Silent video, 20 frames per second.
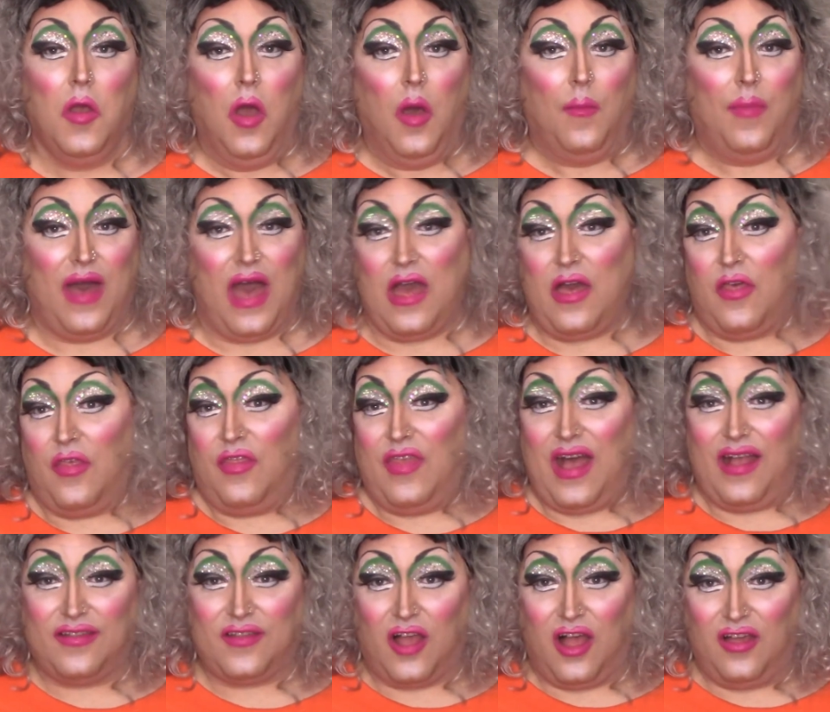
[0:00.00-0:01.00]
But
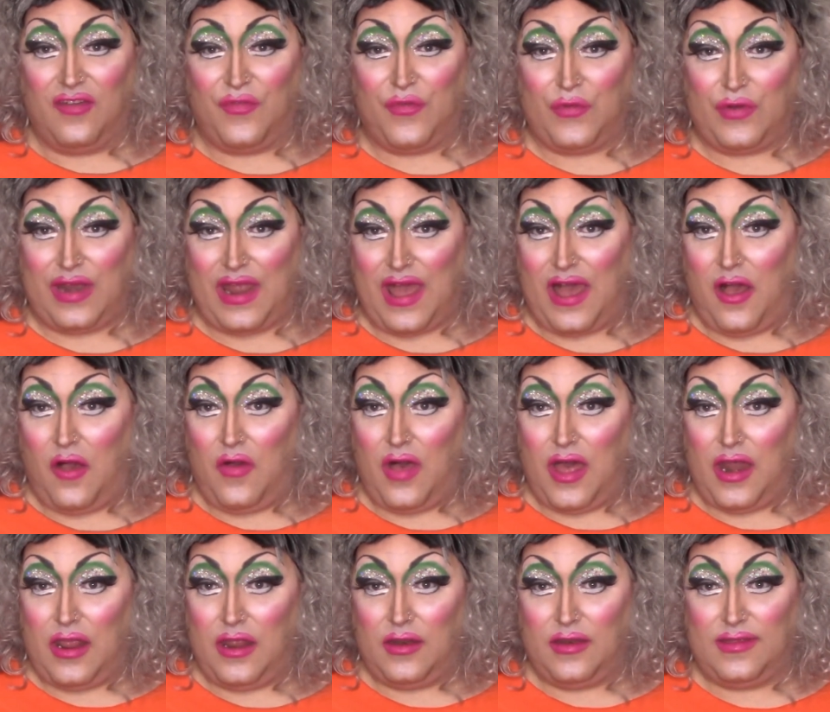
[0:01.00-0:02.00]
that's all for now,
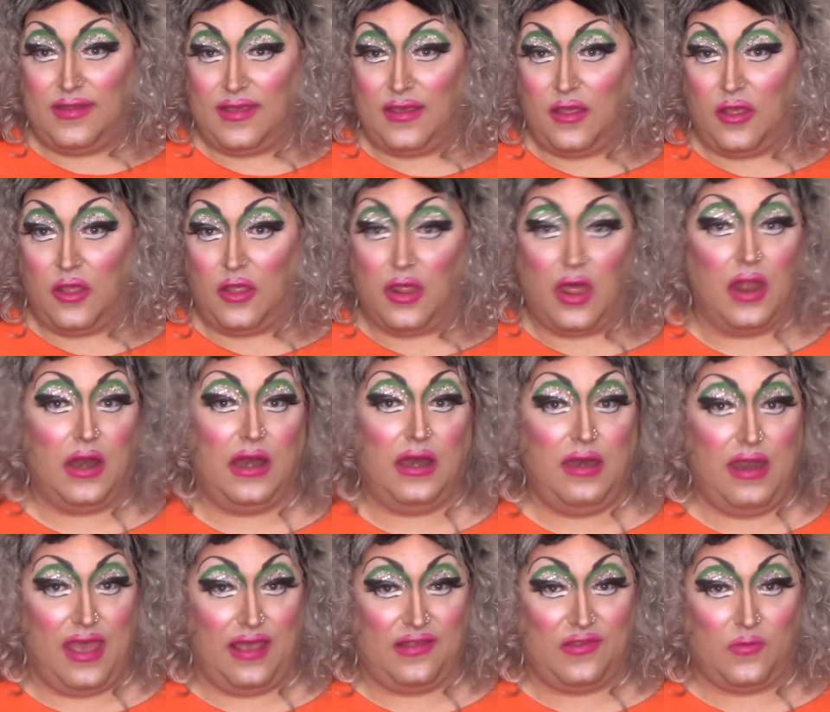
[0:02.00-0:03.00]
and until
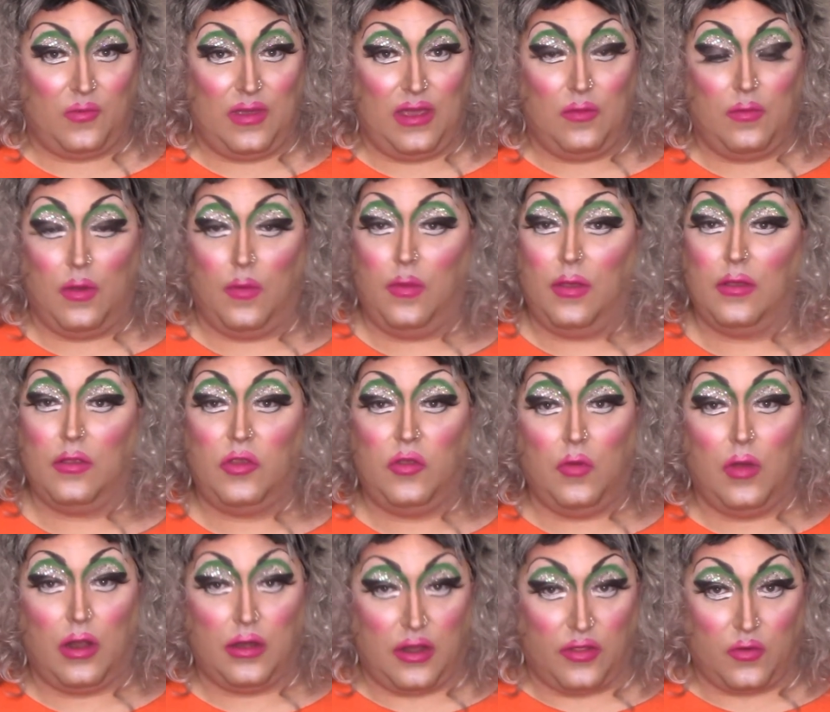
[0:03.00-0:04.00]
next week, we'll
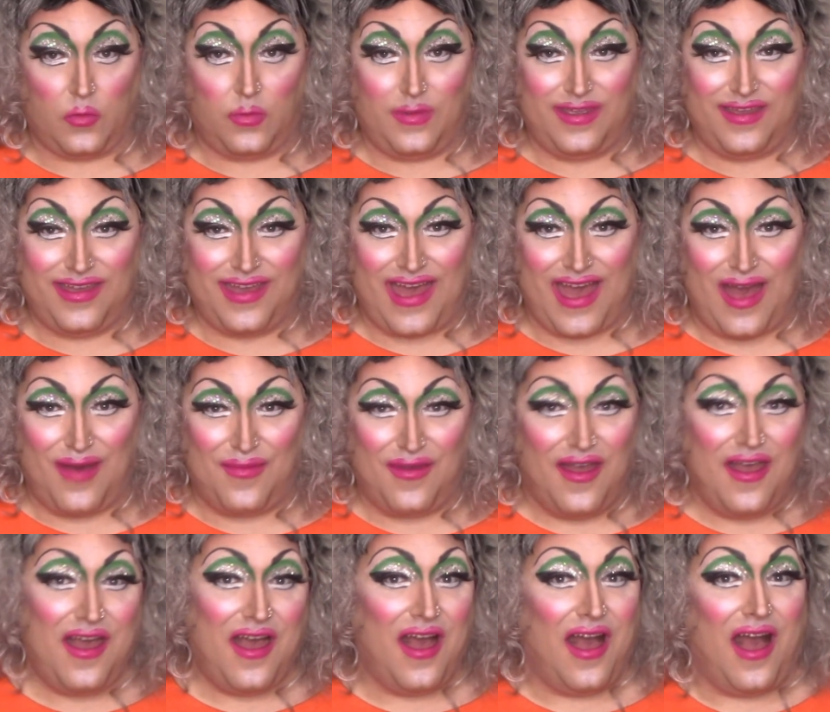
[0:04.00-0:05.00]
do another recap.
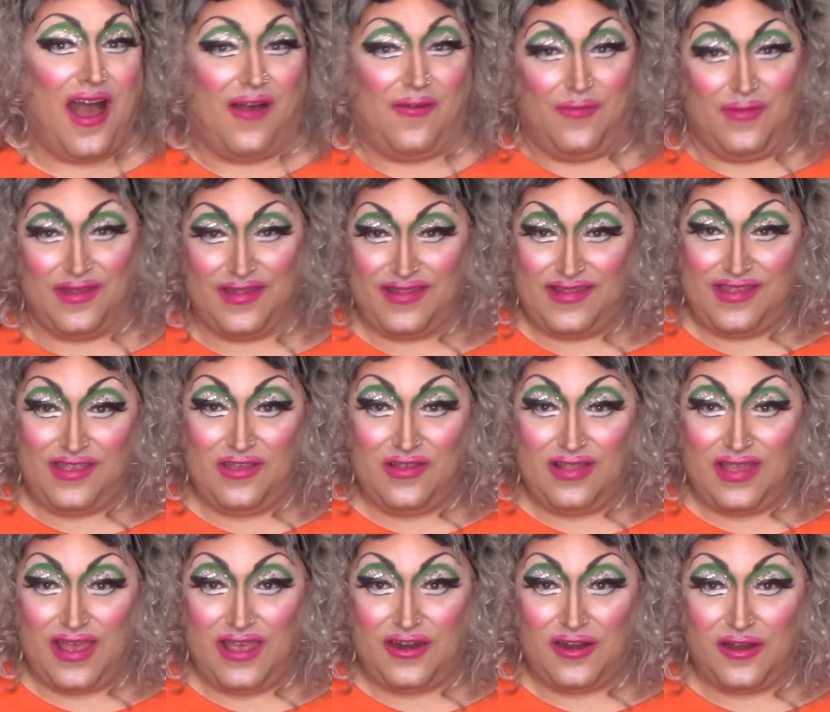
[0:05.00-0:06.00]
We'll see you
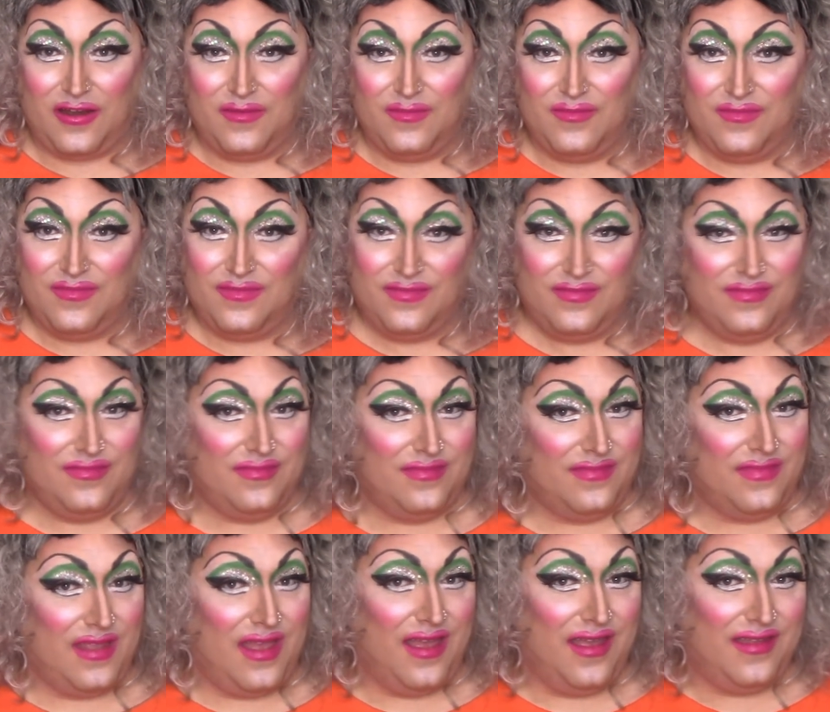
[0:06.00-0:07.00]
later.
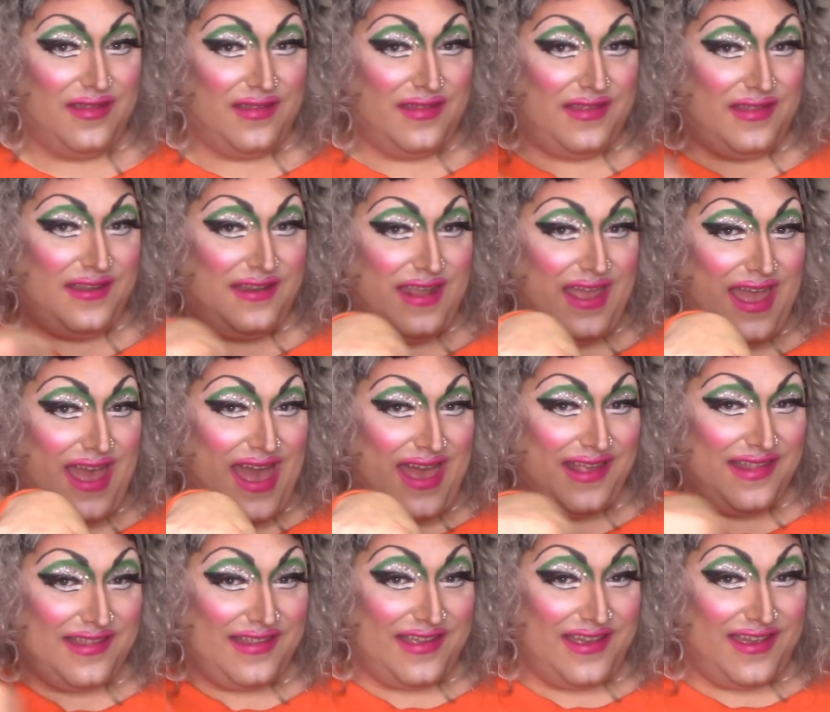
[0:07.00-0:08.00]
Stay
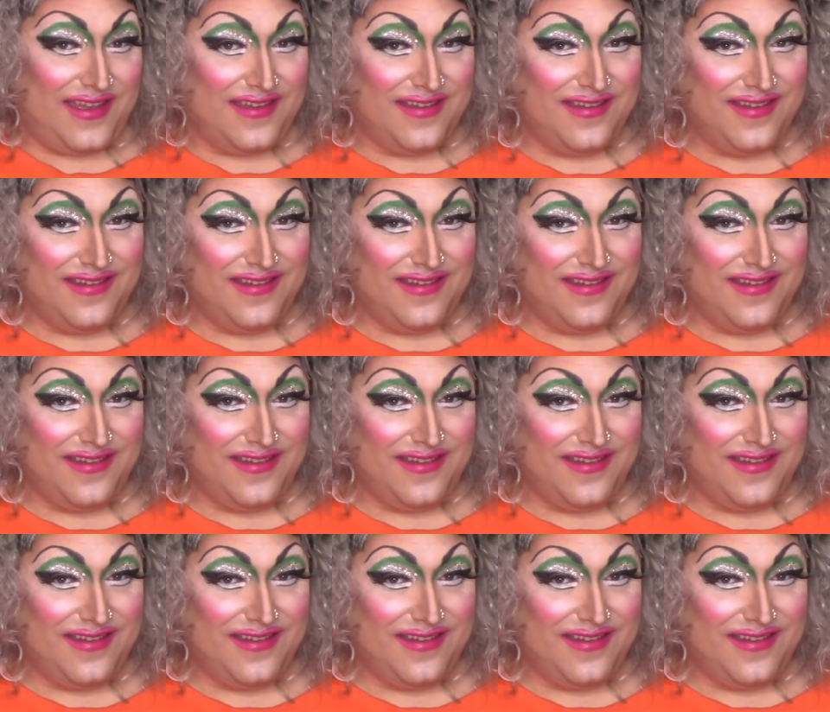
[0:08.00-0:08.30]
hexy.